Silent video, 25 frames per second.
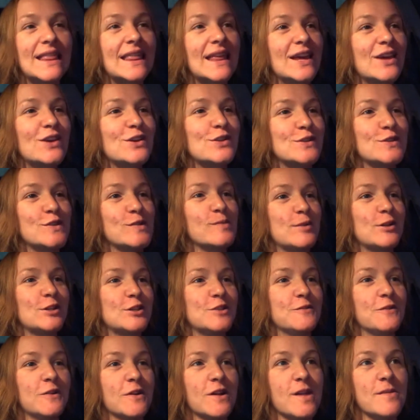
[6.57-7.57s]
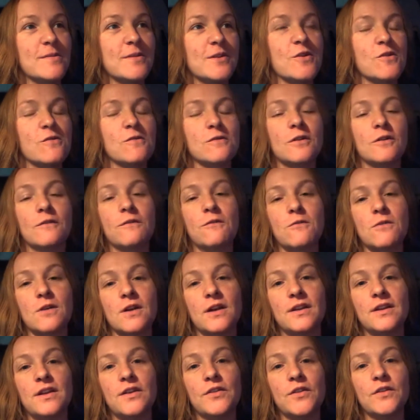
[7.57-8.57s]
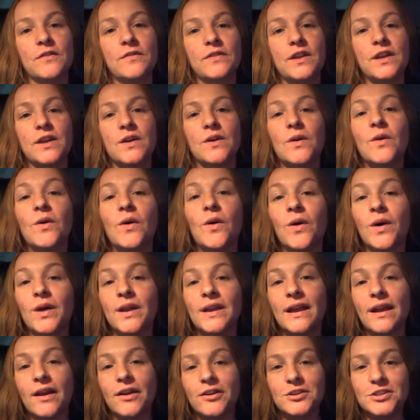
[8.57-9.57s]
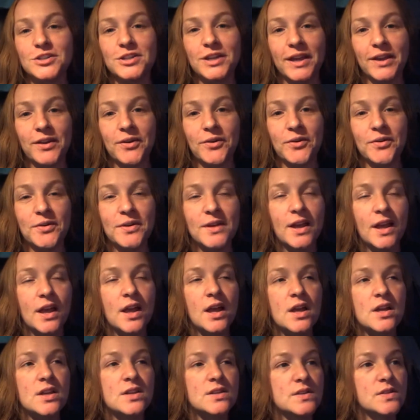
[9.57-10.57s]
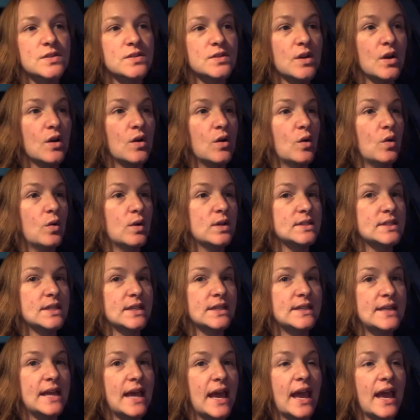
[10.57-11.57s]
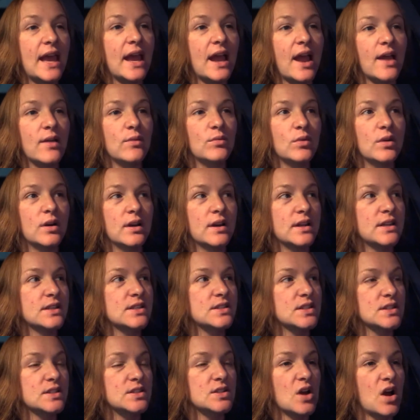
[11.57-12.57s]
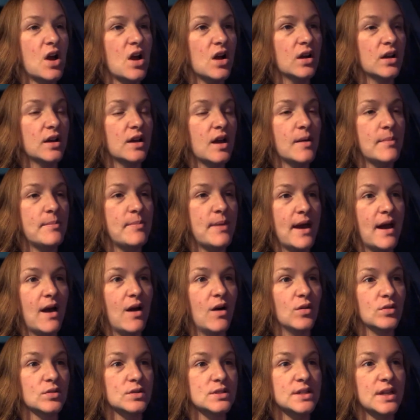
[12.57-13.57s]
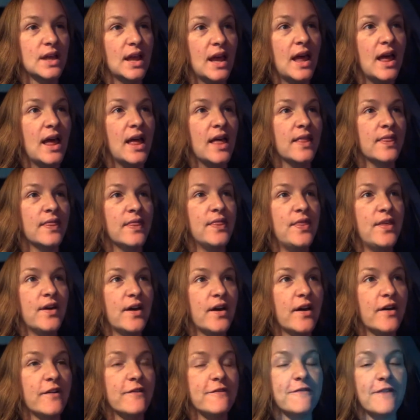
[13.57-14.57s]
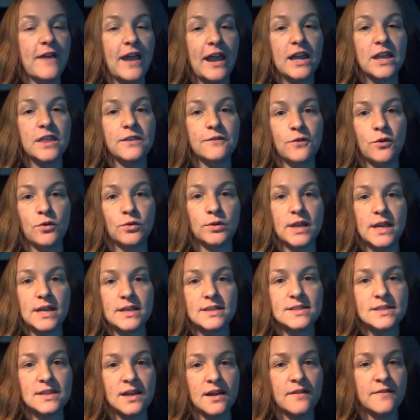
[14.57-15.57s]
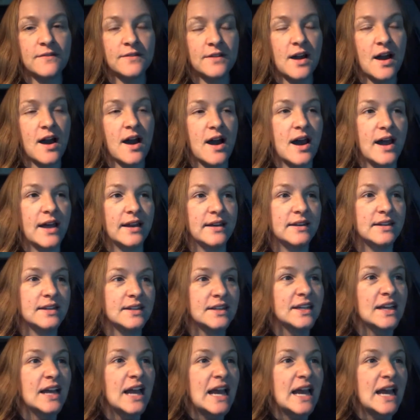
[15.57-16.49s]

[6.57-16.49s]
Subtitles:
Thank you so much for coming over for another video on our channel. So today I wanted to talk about the faithfulness of God.